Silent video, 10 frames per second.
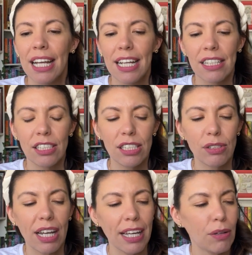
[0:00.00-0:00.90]
Now, this
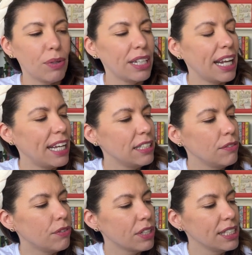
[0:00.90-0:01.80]
is again written in
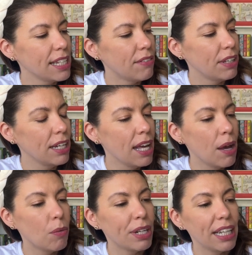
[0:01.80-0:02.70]
1847.
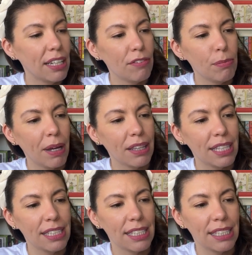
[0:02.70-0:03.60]
What I love about
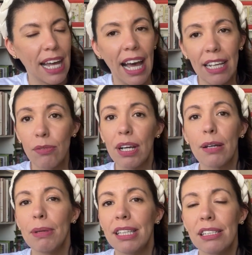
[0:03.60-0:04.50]
this is that I can
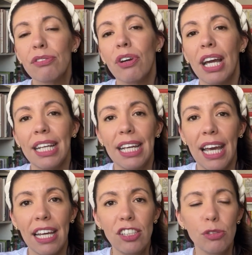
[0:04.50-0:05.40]
recommend this for any
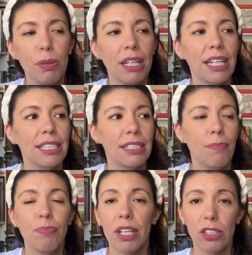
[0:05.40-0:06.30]
age because
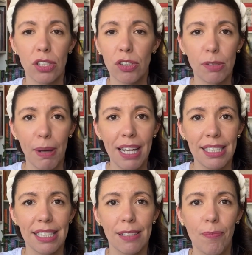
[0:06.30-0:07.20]
there's no
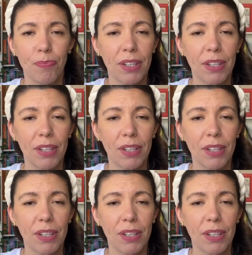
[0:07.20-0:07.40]
spice.